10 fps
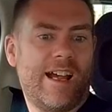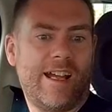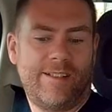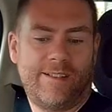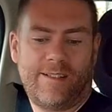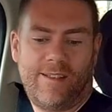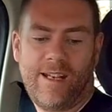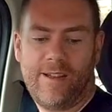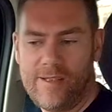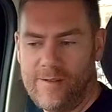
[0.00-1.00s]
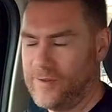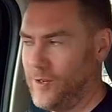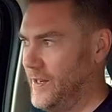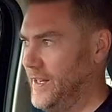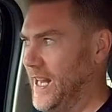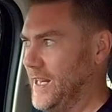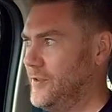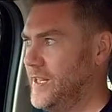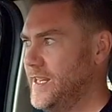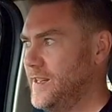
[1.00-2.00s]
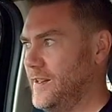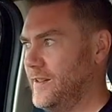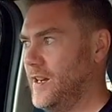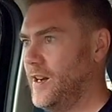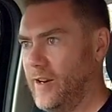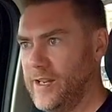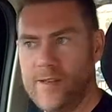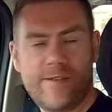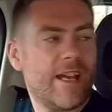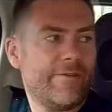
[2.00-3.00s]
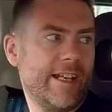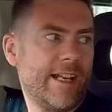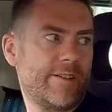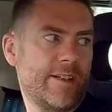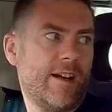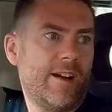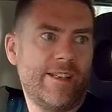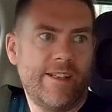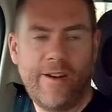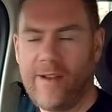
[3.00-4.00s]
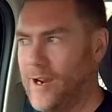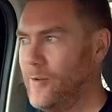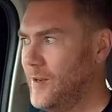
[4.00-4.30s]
And you've got an electric kind of car. I used to have an electric car. You know how